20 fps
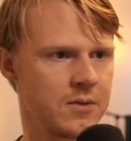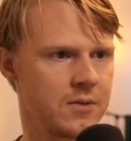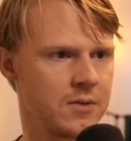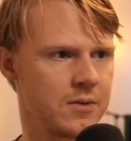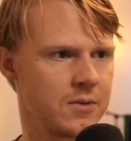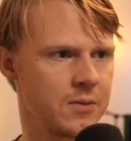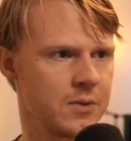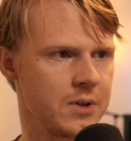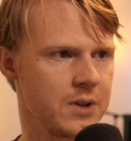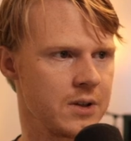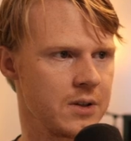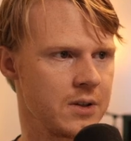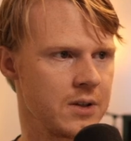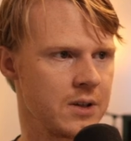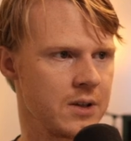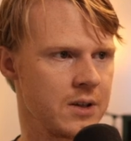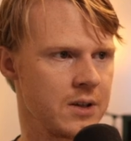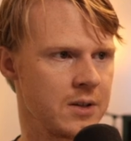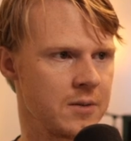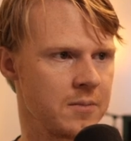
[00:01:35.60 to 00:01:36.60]
We
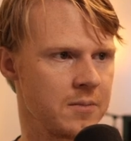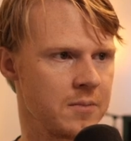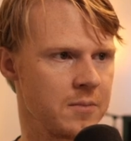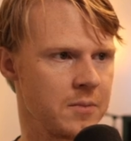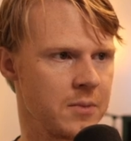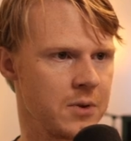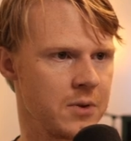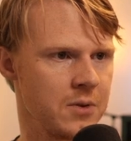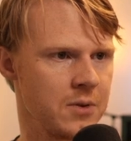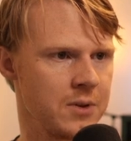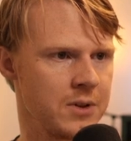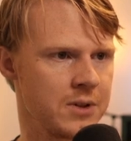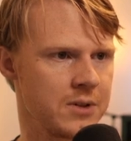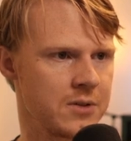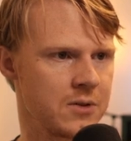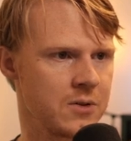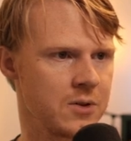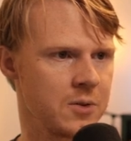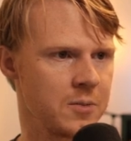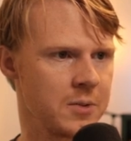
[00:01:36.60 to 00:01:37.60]
can pull this
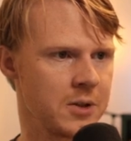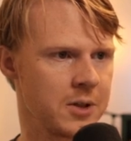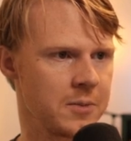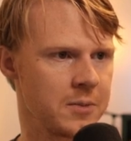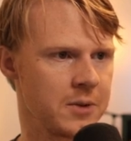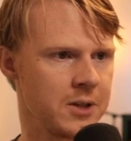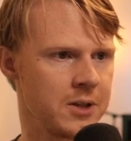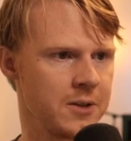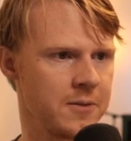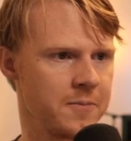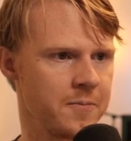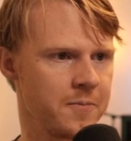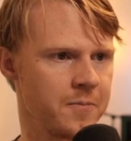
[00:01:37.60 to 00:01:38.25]
group up here.